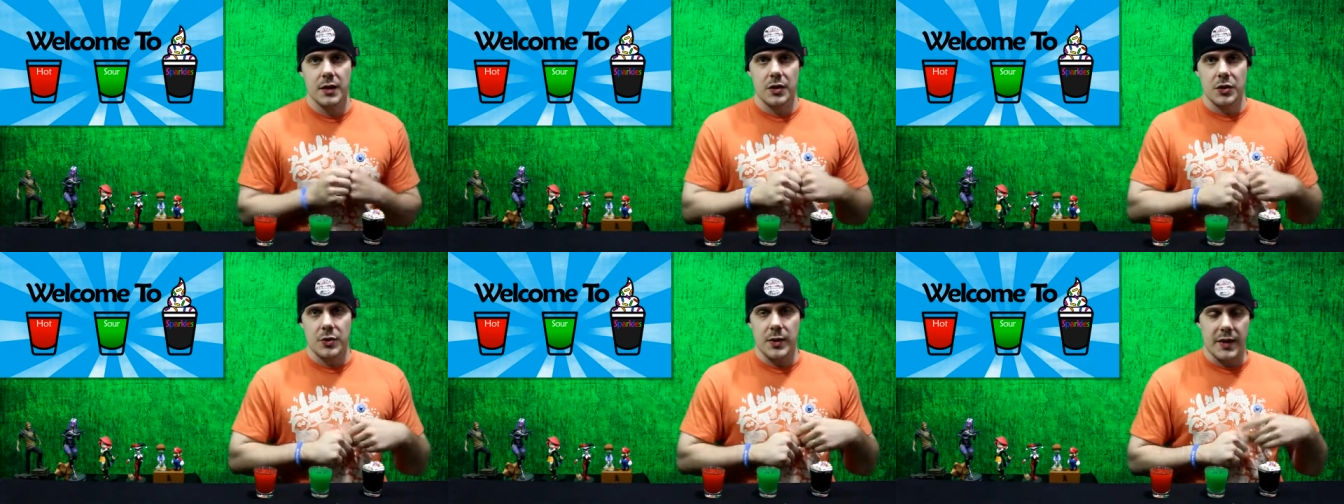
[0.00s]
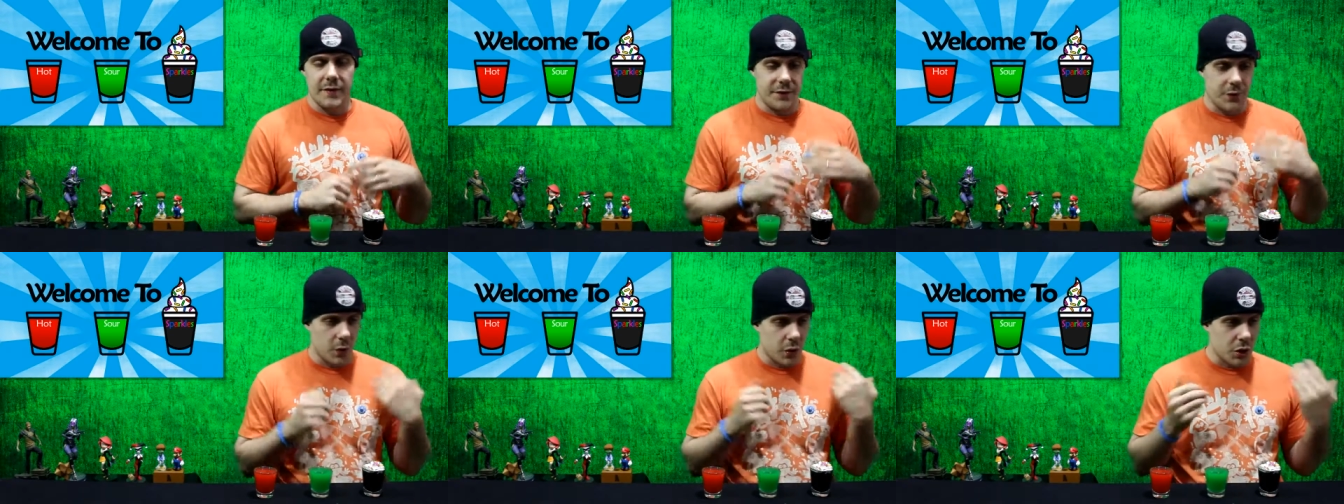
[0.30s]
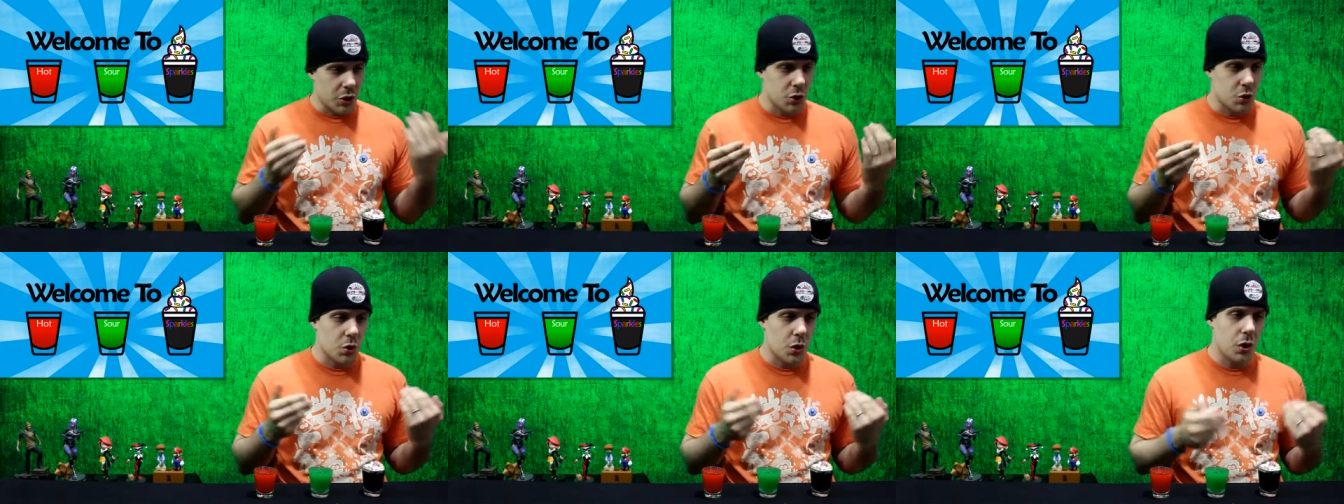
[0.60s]
You have 4
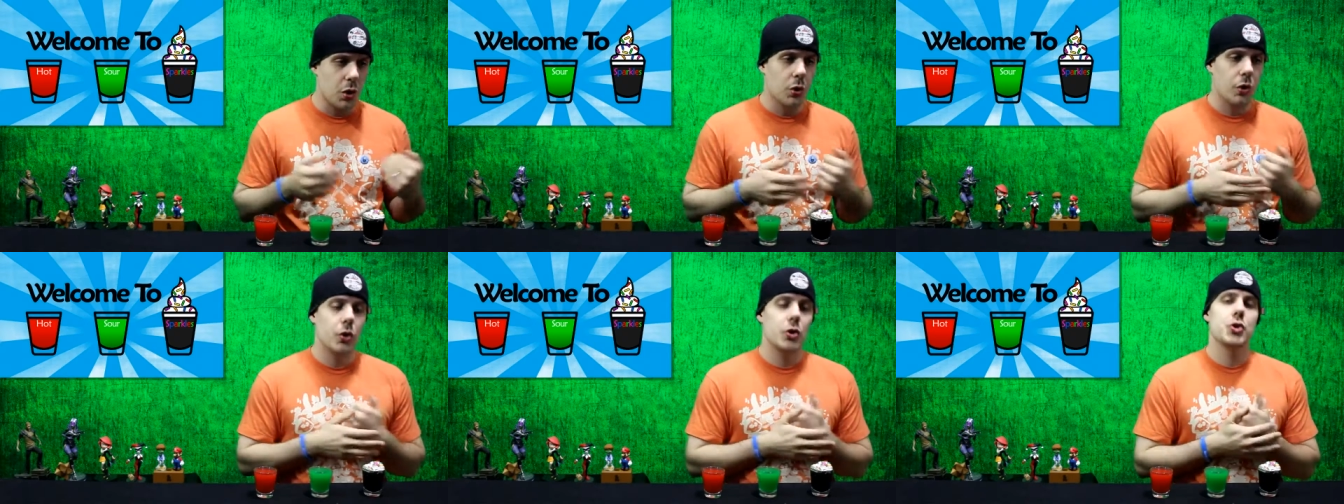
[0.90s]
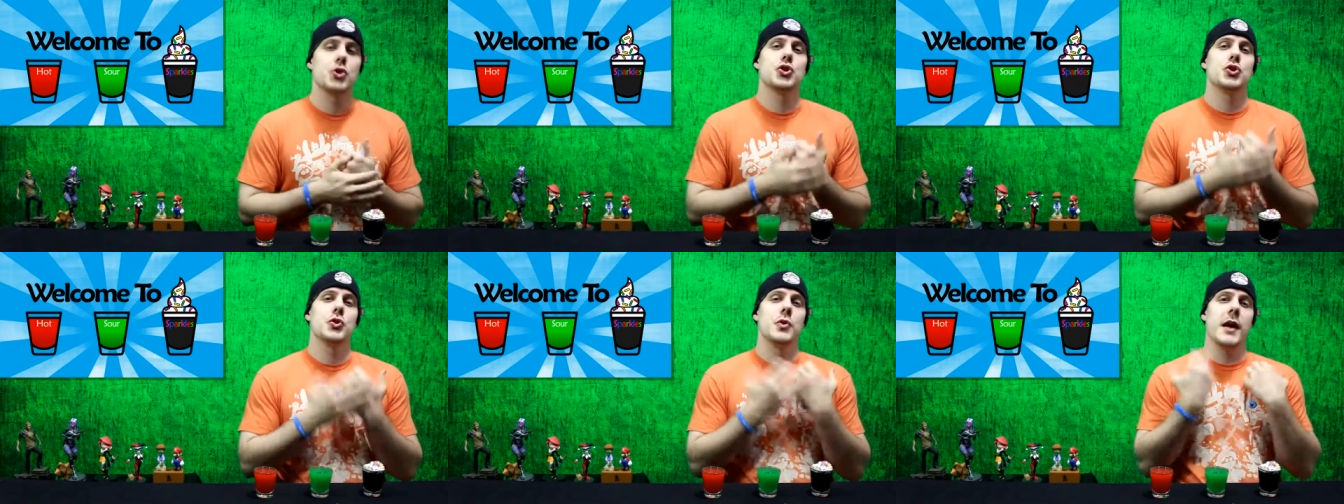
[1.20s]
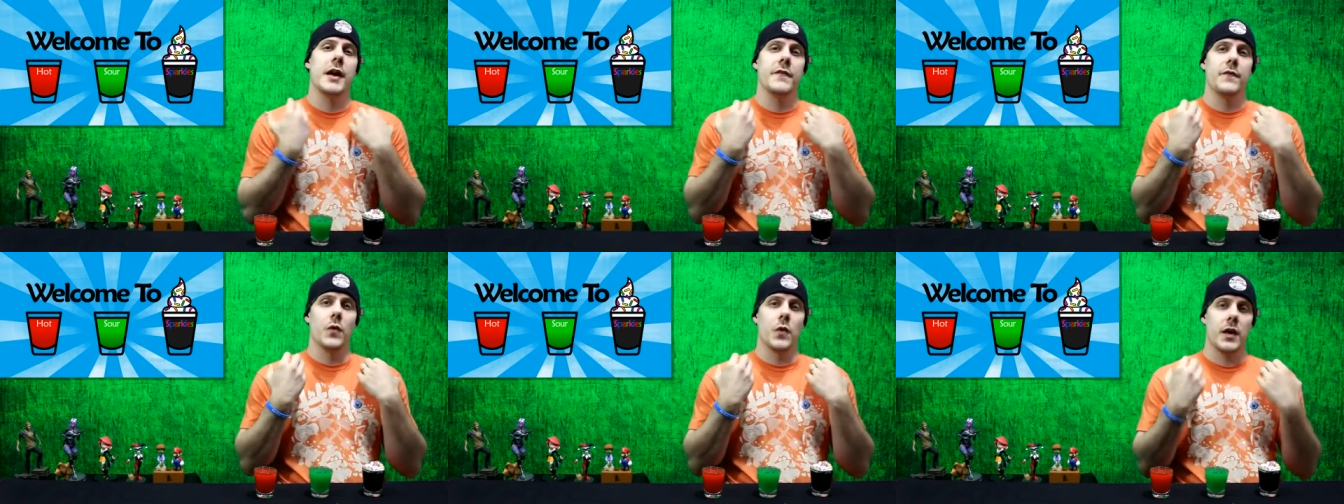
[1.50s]
controllers, you
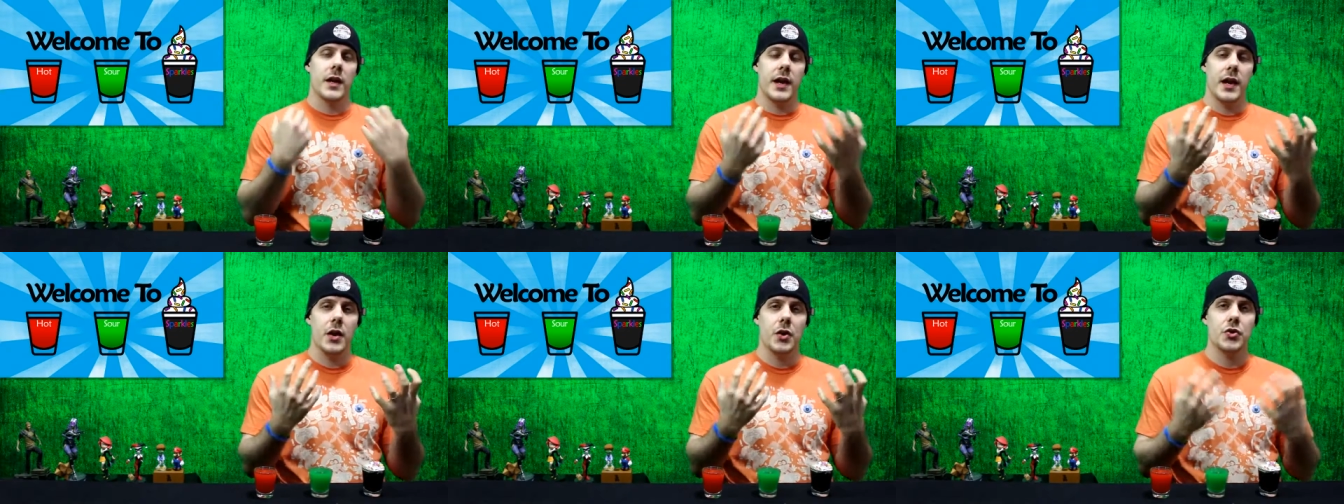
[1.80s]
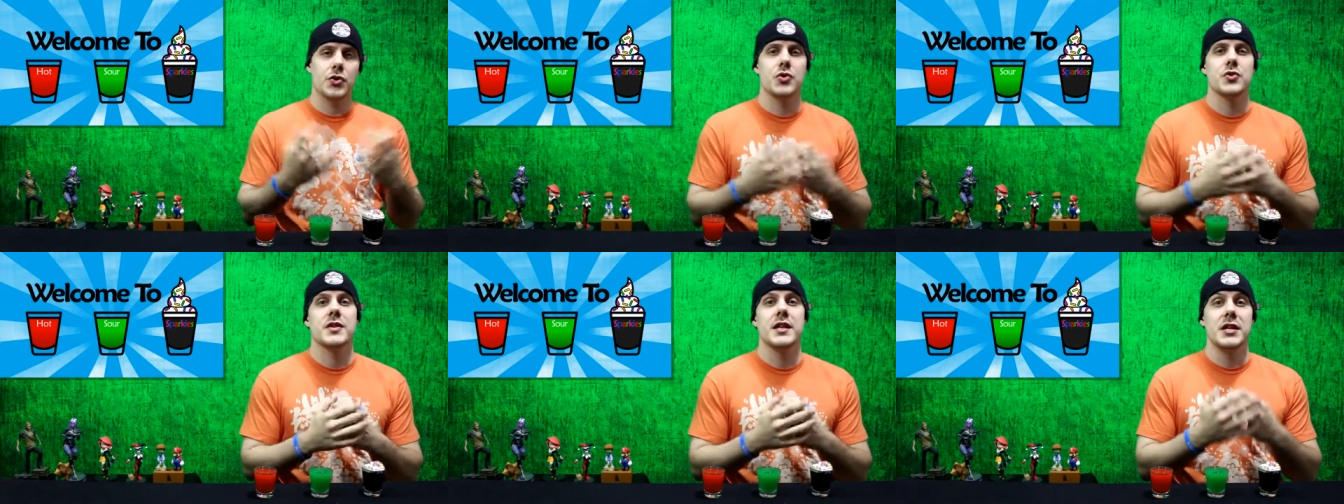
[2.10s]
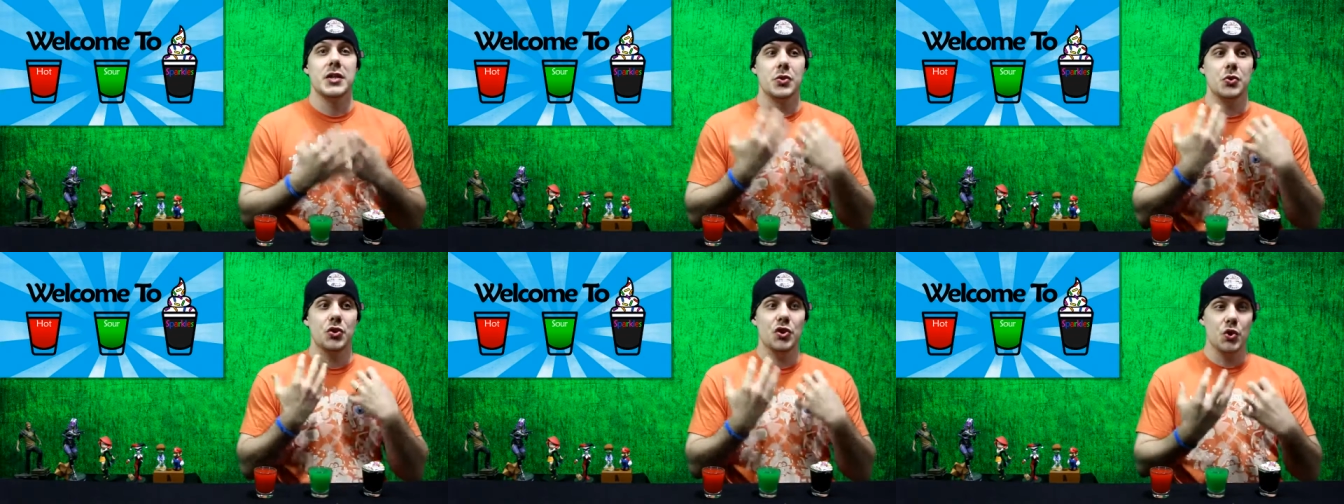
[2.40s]
have 4 characters,
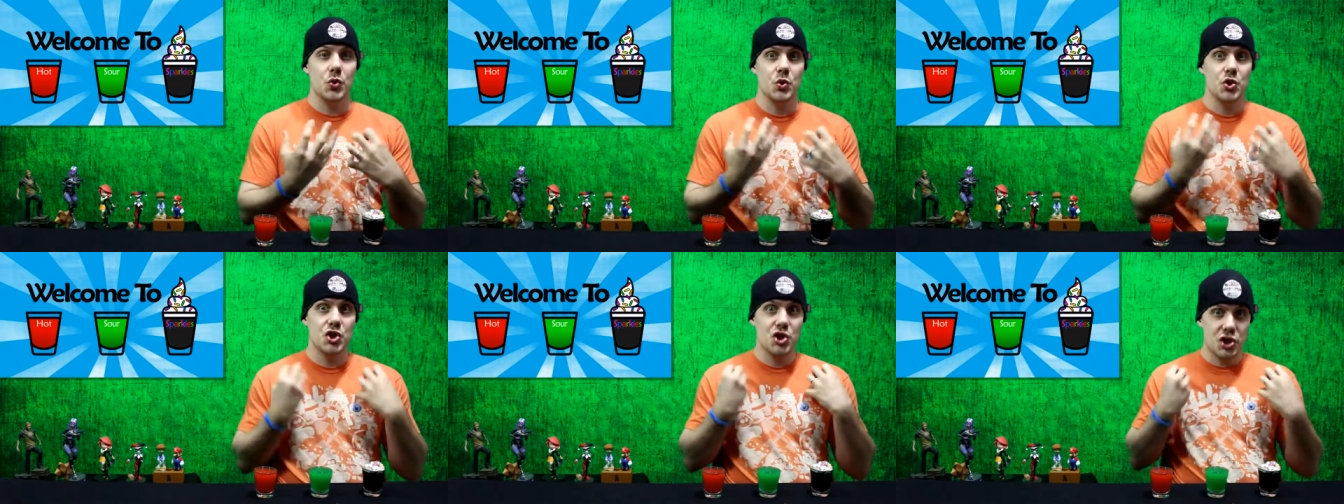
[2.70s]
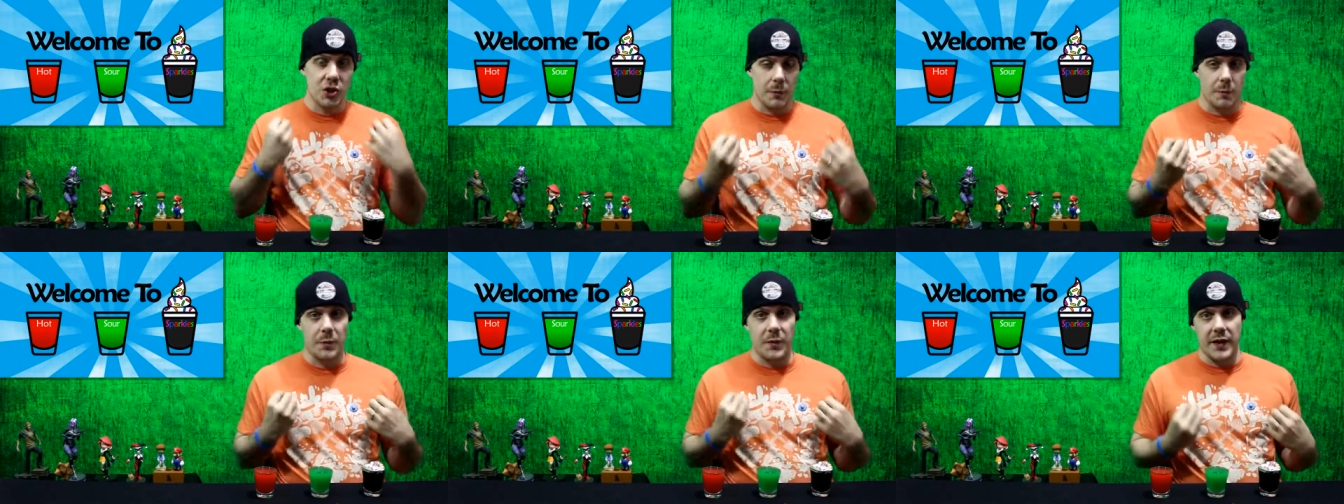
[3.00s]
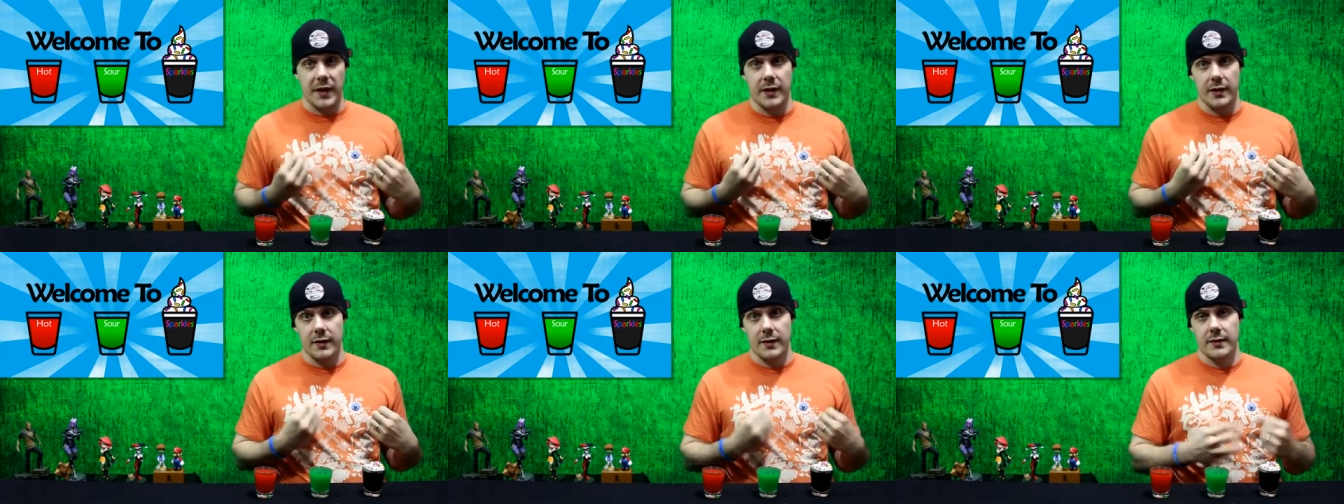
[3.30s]
and you do
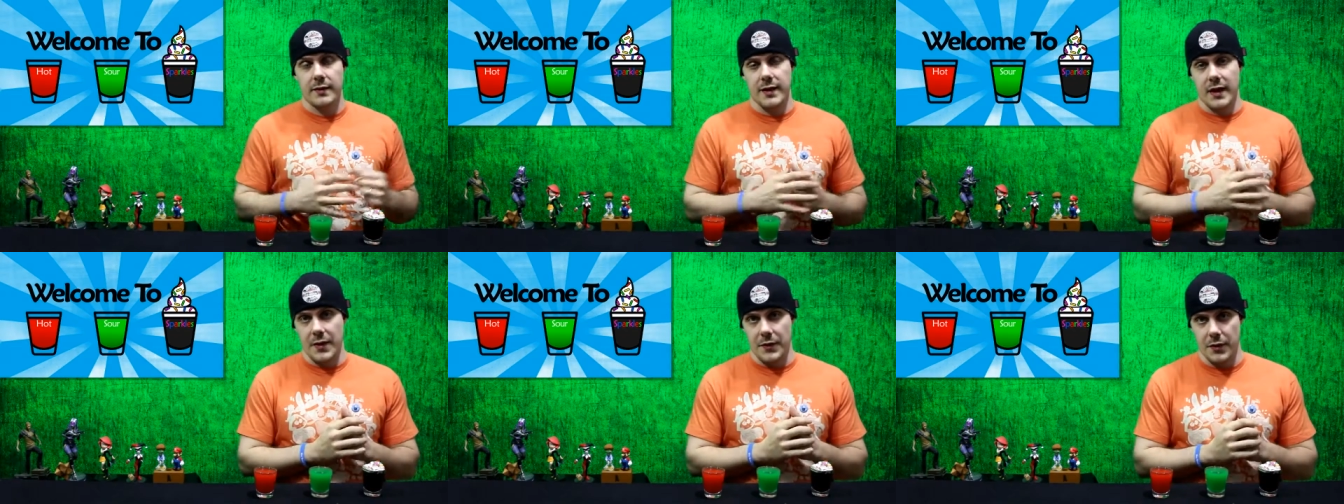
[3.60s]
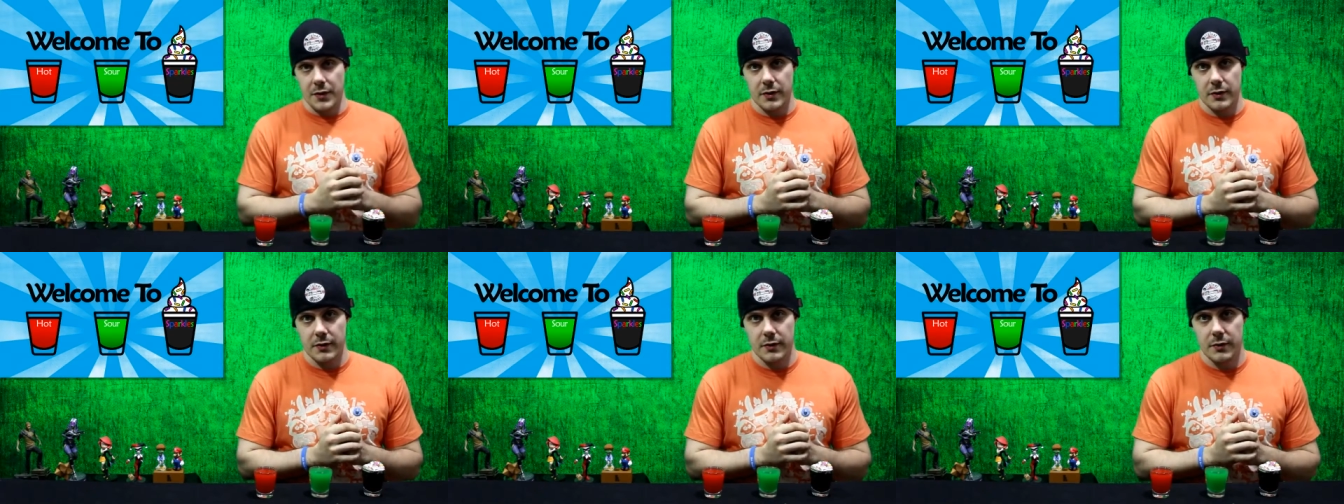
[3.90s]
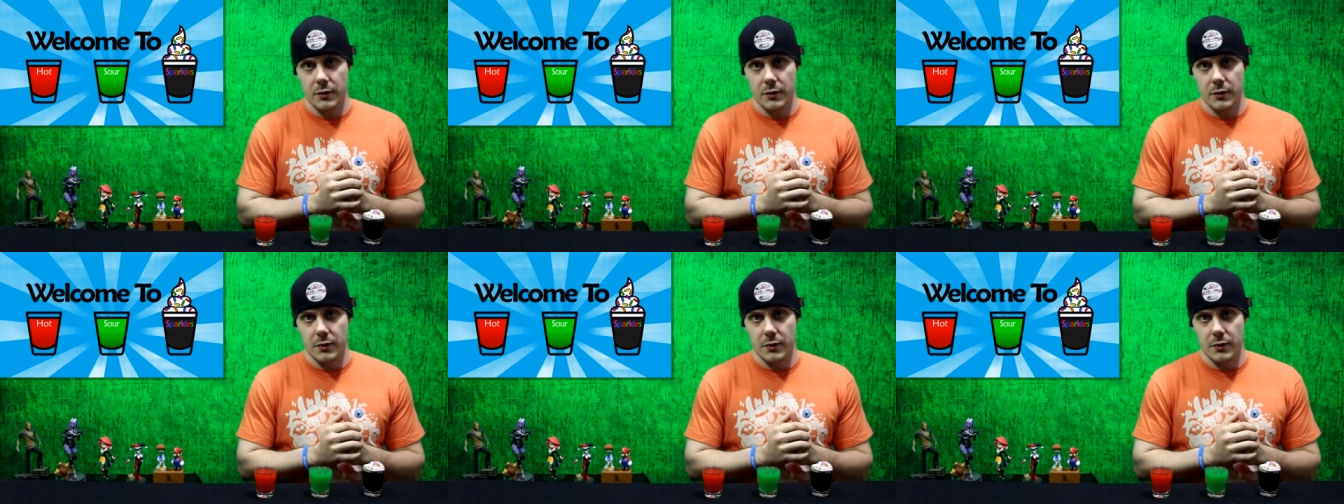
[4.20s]
something together,